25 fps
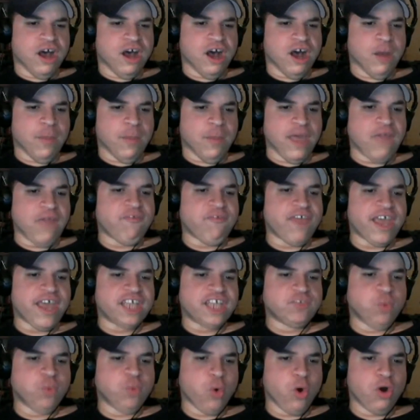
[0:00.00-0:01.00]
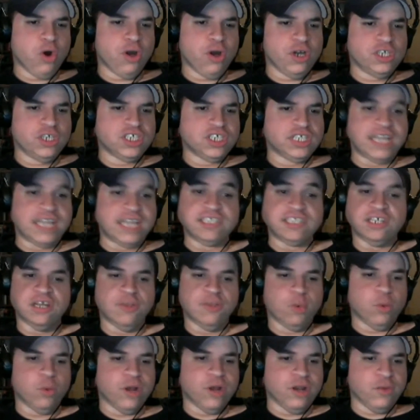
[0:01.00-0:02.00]
uh, Advance Wars. That's
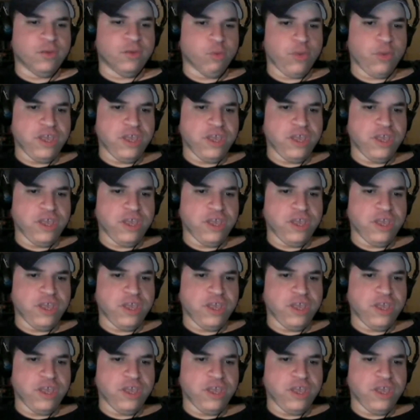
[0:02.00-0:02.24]
another one.